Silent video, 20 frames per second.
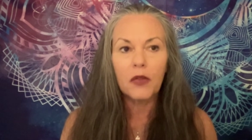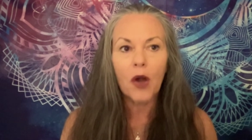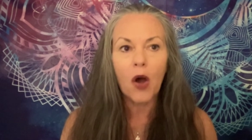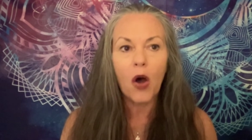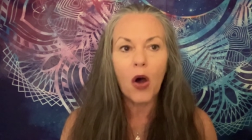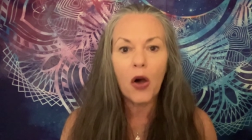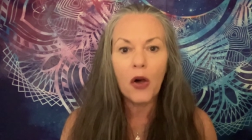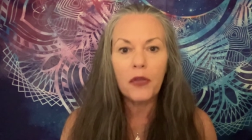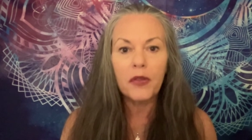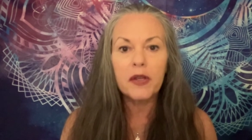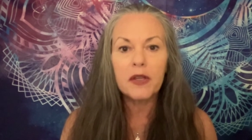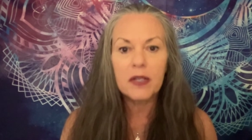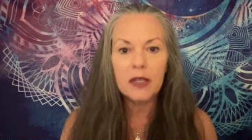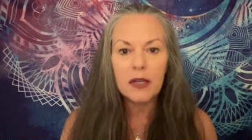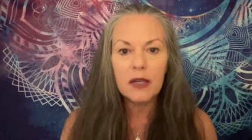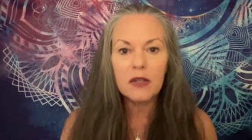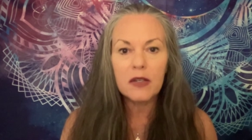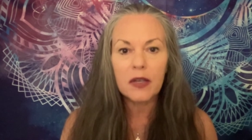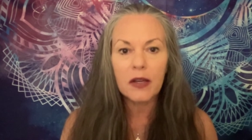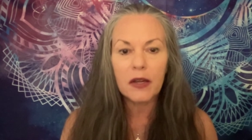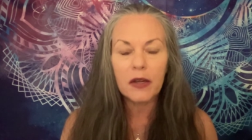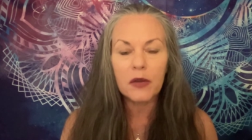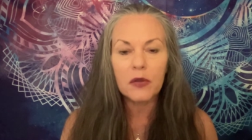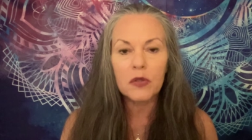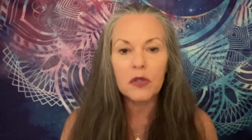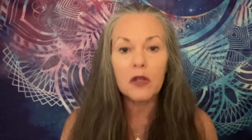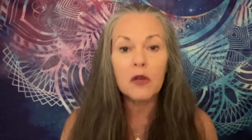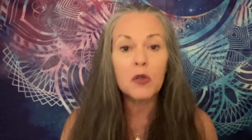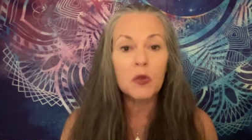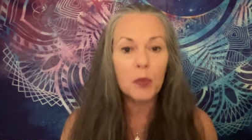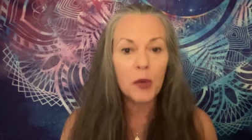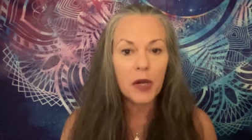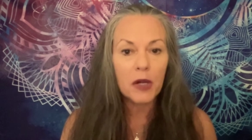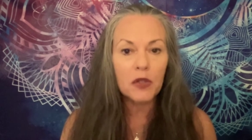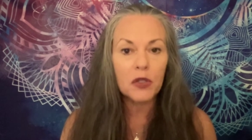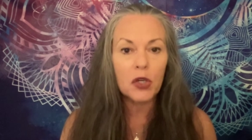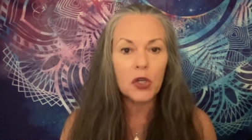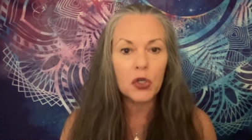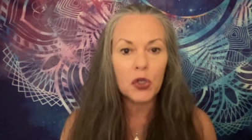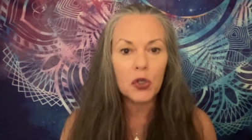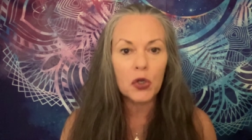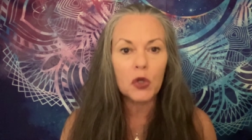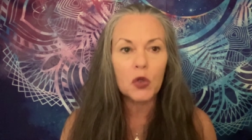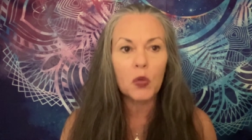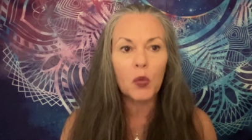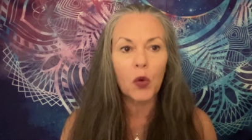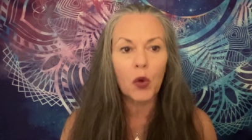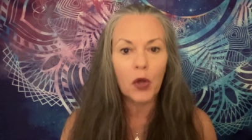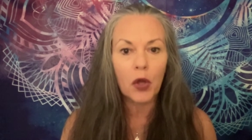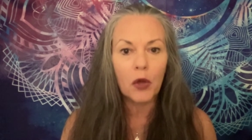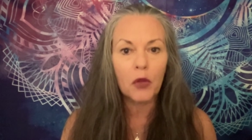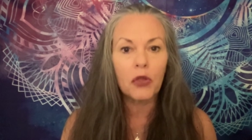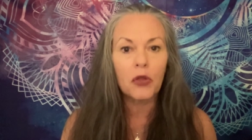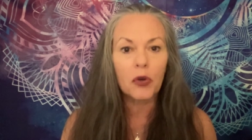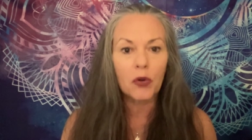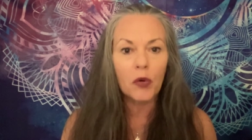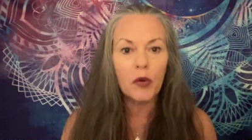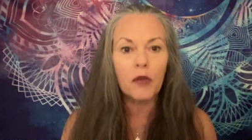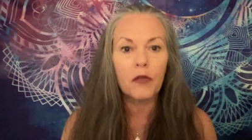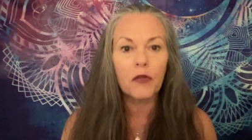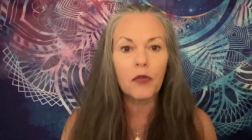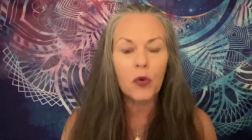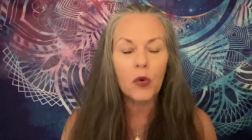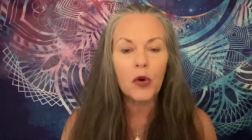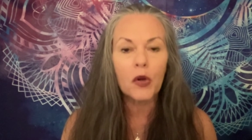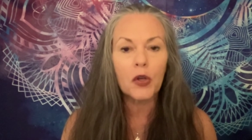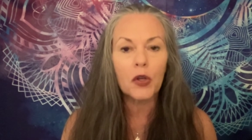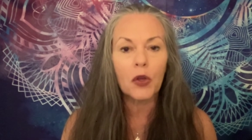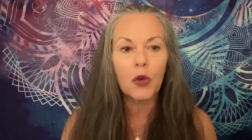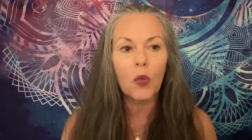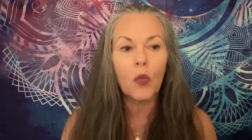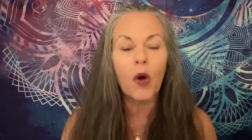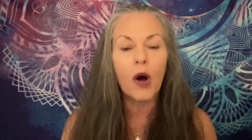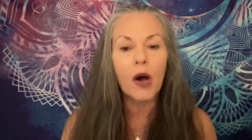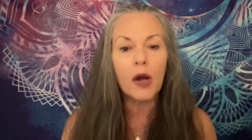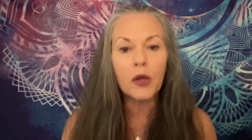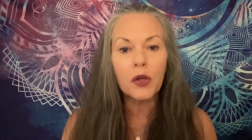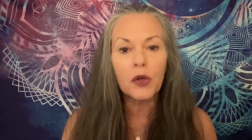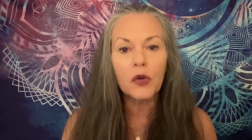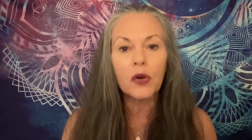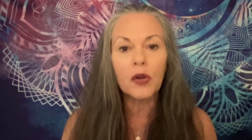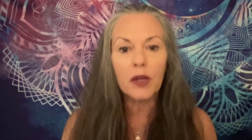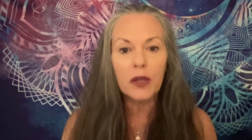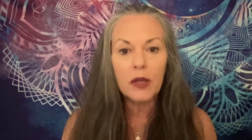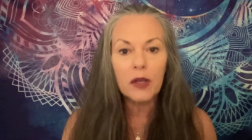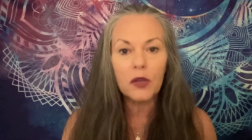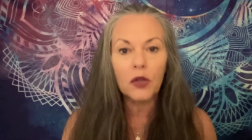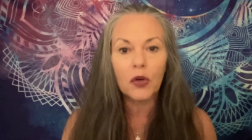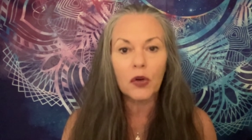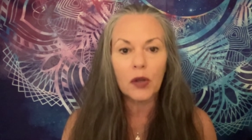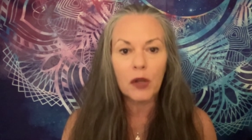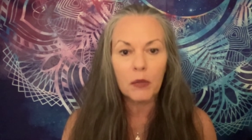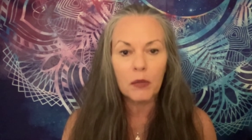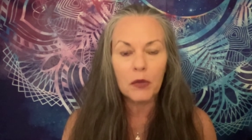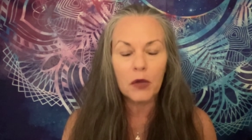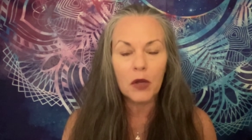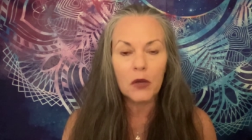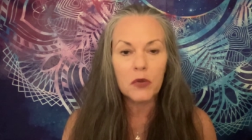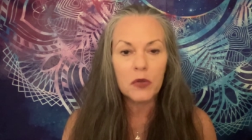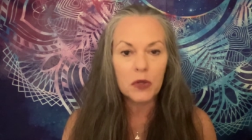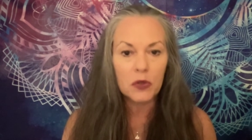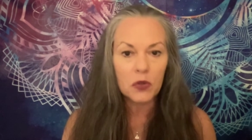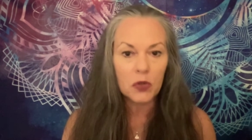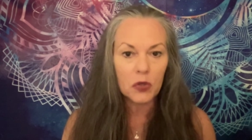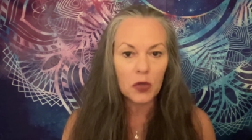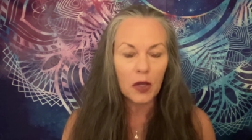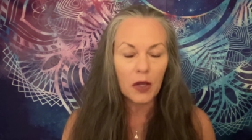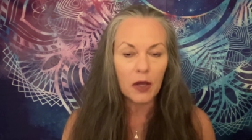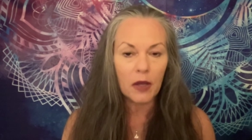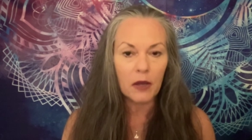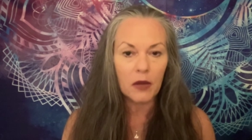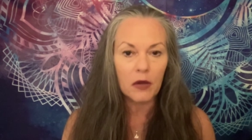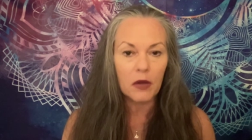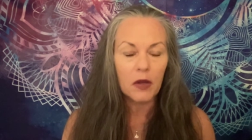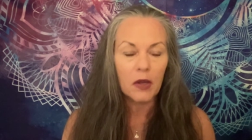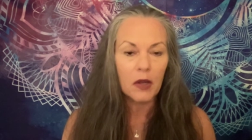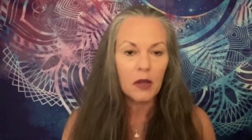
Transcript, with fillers: all the details, those practitioners will go through it for you while you're in your hypnosis uh,